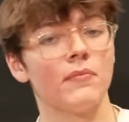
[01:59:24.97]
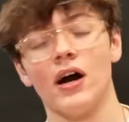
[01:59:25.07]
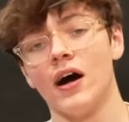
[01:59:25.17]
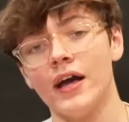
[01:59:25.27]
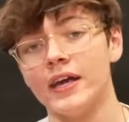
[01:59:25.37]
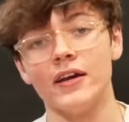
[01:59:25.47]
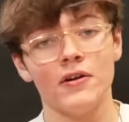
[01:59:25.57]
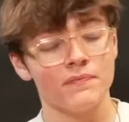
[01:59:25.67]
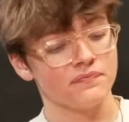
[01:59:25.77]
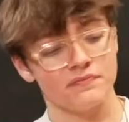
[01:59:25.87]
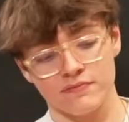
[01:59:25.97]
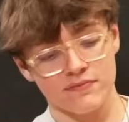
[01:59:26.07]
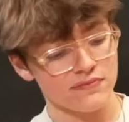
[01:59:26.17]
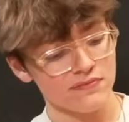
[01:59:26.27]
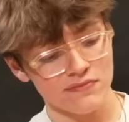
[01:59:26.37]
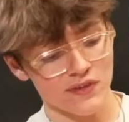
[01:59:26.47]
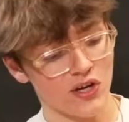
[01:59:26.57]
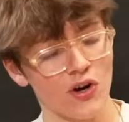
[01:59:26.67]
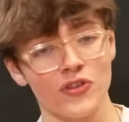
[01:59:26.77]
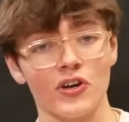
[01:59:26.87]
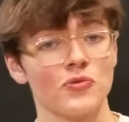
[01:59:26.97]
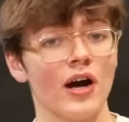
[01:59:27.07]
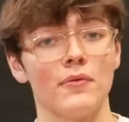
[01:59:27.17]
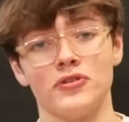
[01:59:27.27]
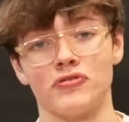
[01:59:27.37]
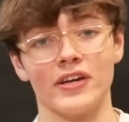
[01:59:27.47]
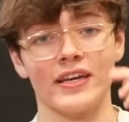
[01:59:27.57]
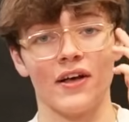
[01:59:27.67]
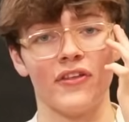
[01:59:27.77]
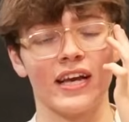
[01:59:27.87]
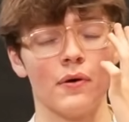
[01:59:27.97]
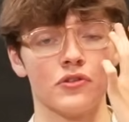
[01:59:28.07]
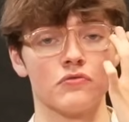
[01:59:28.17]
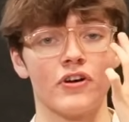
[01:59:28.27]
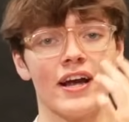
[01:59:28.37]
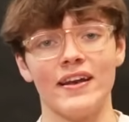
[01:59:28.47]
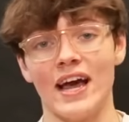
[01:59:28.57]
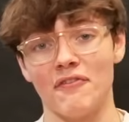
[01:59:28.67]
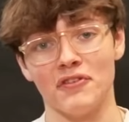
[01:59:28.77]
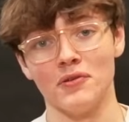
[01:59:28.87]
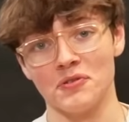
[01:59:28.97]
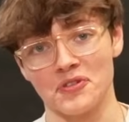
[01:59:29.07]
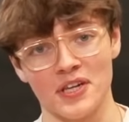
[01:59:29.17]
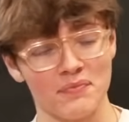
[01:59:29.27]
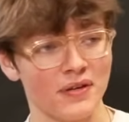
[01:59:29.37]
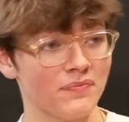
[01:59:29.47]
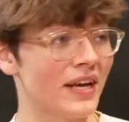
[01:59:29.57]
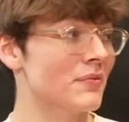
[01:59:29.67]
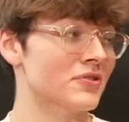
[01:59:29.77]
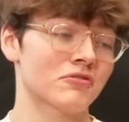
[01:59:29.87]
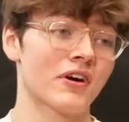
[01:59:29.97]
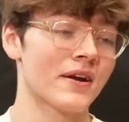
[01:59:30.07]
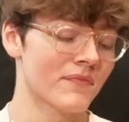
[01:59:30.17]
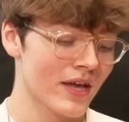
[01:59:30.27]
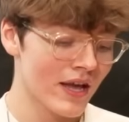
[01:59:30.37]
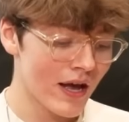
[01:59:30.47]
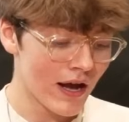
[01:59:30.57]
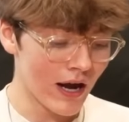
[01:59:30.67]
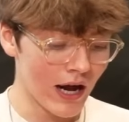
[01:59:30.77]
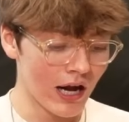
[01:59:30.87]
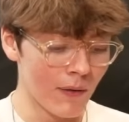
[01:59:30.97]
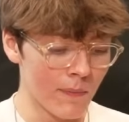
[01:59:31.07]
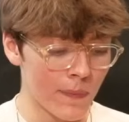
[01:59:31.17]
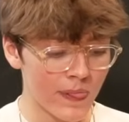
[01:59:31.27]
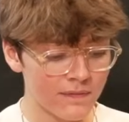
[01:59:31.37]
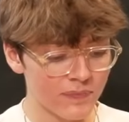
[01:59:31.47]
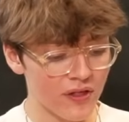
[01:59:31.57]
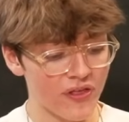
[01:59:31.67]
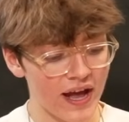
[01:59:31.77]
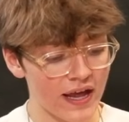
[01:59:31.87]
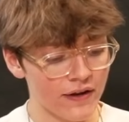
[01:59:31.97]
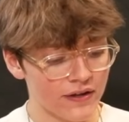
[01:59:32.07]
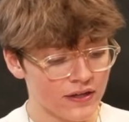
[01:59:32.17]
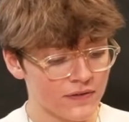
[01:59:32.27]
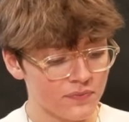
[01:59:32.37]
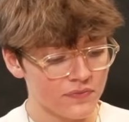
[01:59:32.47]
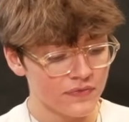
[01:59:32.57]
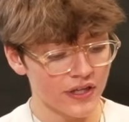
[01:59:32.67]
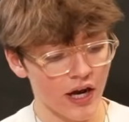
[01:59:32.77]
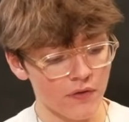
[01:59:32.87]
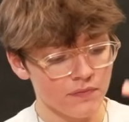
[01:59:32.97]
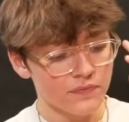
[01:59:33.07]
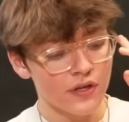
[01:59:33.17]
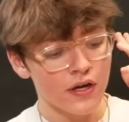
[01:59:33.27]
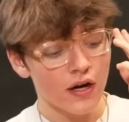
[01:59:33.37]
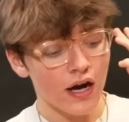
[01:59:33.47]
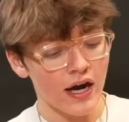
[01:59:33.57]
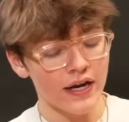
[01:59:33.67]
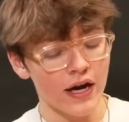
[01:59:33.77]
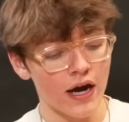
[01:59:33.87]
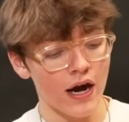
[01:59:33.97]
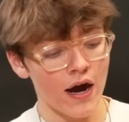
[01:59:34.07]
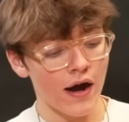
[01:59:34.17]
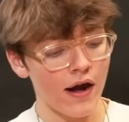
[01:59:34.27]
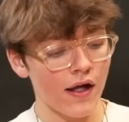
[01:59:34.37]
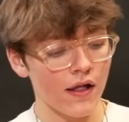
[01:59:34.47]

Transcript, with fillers: my God knows what I was drinking. I think I was on Wray and Nephews or something. It was great. Um, but then, you know, I uh,